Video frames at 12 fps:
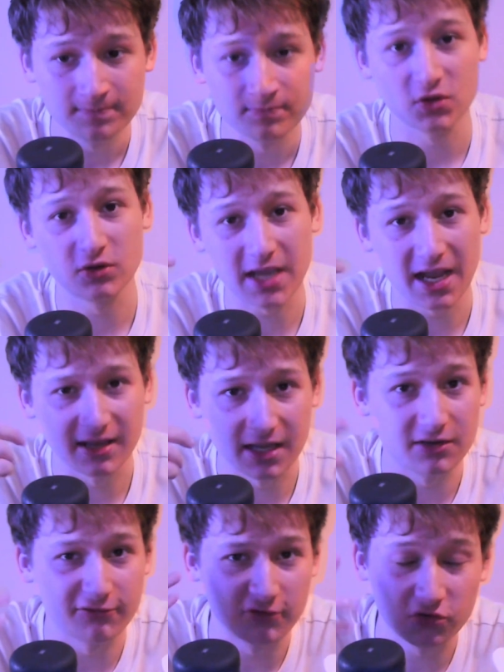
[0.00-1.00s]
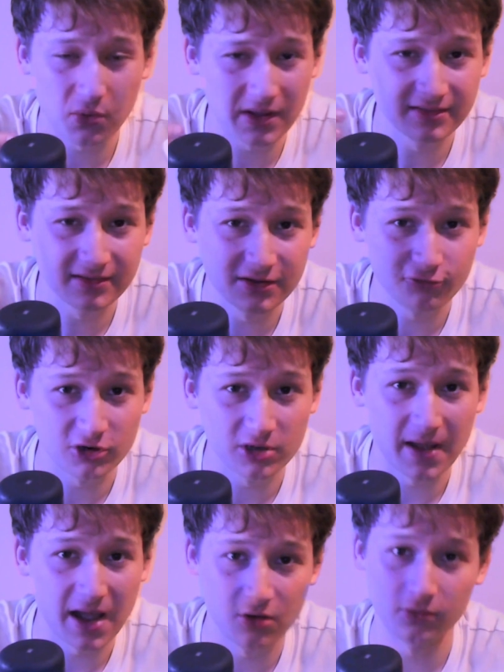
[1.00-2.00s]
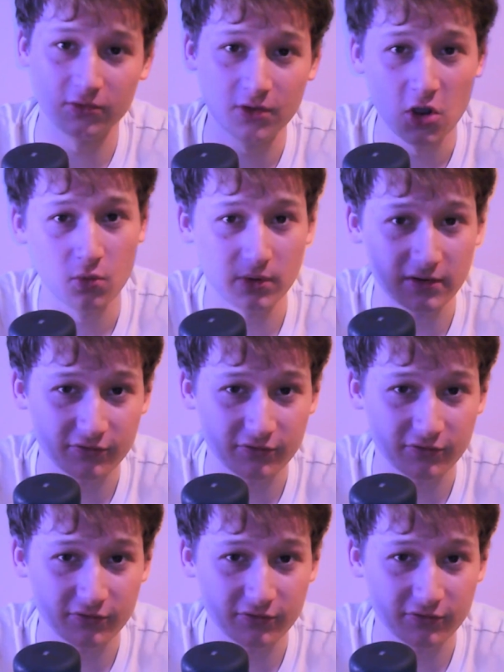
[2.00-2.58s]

you can get it for £23 with